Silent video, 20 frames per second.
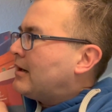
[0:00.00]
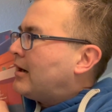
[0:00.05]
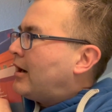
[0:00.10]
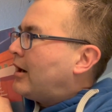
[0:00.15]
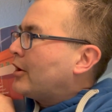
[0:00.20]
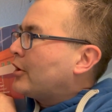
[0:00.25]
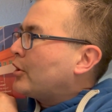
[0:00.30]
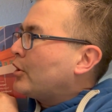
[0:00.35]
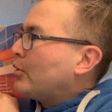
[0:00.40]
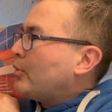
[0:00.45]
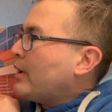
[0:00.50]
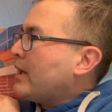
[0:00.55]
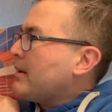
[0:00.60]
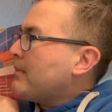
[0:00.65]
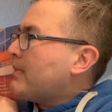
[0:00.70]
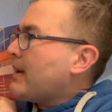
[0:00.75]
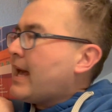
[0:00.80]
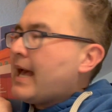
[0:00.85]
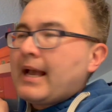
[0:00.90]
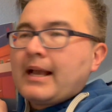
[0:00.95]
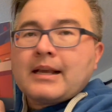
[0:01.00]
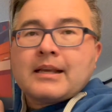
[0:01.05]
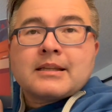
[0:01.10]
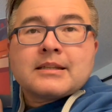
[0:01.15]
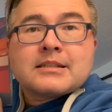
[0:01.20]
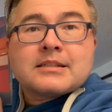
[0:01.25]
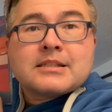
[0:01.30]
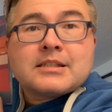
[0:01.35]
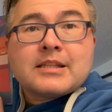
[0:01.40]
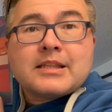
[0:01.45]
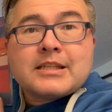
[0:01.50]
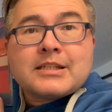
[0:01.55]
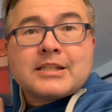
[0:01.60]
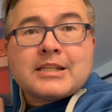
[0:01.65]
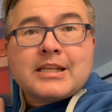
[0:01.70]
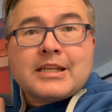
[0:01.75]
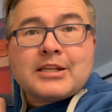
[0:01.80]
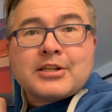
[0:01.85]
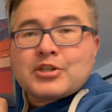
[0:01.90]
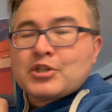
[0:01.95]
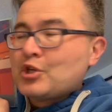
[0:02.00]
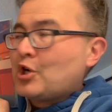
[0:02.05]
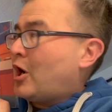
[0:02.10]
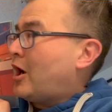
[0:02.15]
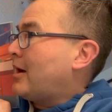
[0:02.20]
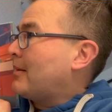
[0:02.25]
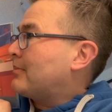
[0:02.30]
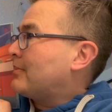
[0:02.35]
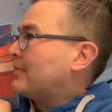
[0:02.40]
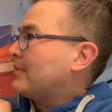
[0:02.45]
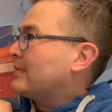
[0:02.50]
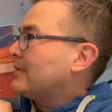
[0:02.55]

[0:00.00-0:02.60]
On our way back to the tea shop,